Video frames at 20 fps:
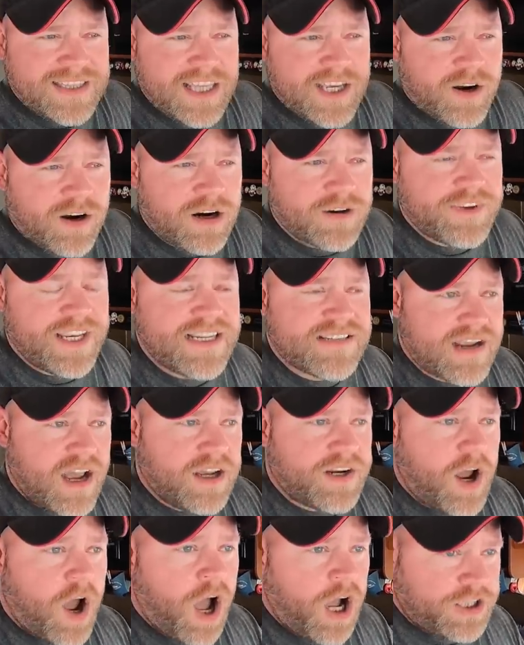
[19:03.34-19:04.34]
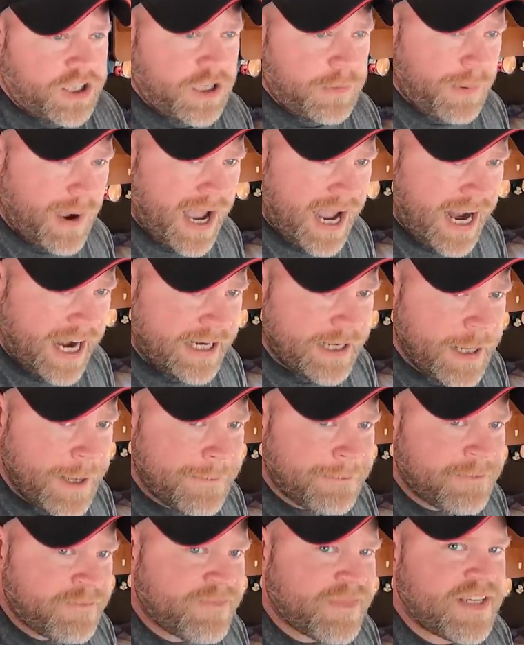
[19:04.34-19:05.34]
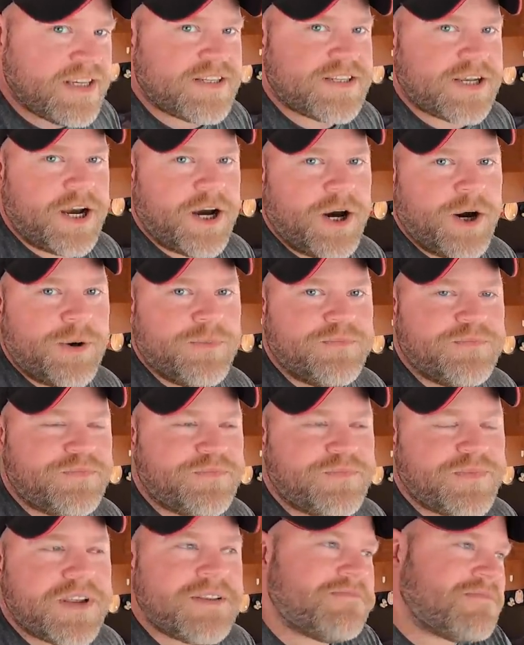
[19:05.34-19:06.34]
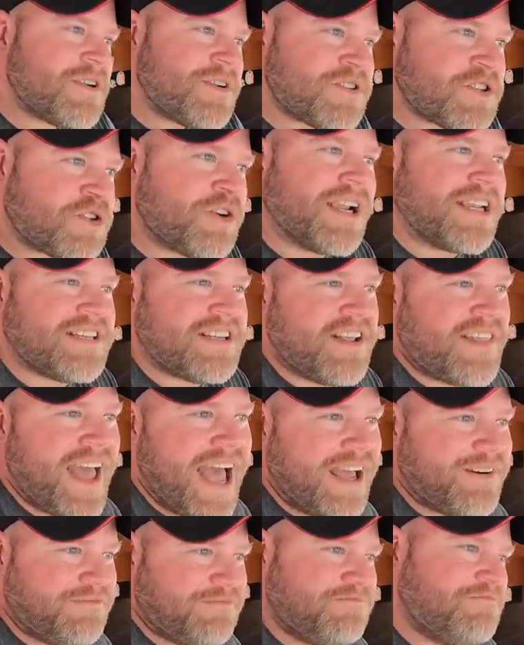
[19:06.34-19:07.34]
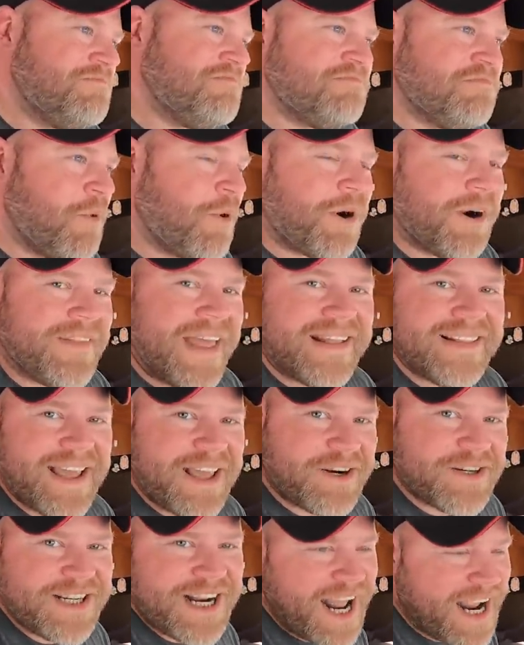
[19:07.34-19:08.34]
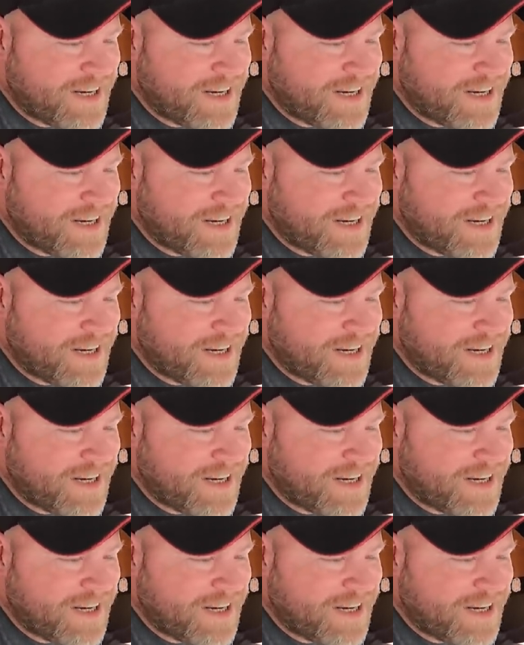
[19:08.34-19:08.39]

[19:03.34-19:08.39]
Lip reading: think the RV's unoccupied. So there's tricks to that. More on that later